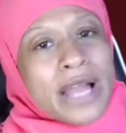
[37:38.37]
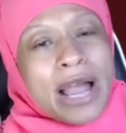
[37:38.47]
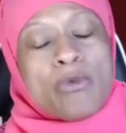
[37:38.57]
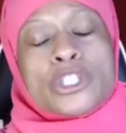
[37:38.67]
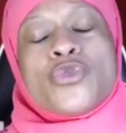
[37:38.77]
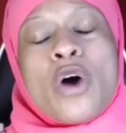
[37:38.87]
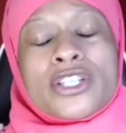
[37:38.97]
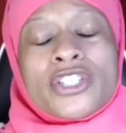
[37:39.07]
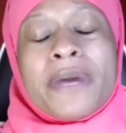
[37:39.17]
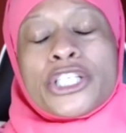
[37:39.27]
I want you
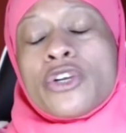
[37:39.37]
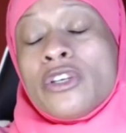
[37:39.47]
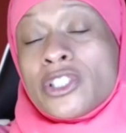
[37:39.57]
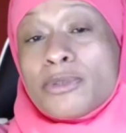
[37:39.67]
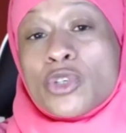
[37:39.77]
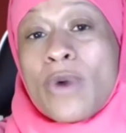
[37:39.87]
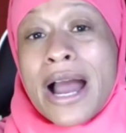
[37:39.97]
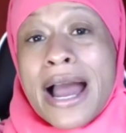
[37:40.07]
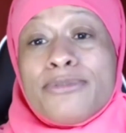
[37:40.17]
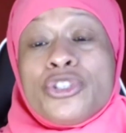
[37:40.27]
all to make sure you
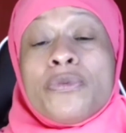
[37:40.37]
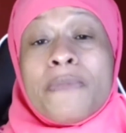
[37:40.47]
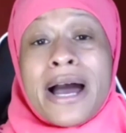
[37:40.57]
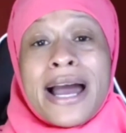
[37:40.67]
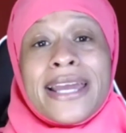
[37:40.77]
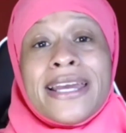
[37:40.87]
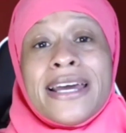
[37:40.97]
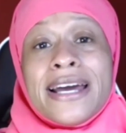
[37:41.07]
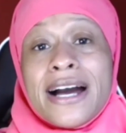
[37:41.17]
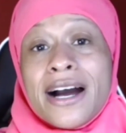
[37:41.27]
subscribe to my
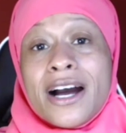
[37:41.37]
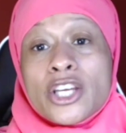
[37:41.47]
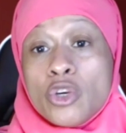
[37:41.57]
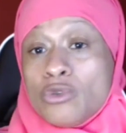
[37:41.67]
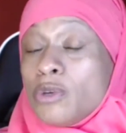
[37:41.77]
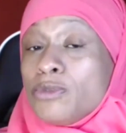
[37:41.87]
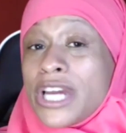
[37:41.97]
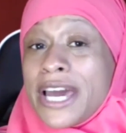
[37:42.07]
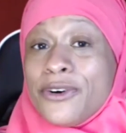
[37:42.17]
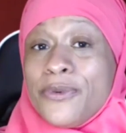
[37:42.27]
uh, YouTube
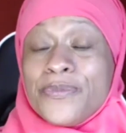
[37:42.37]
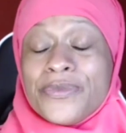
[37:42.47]
channel.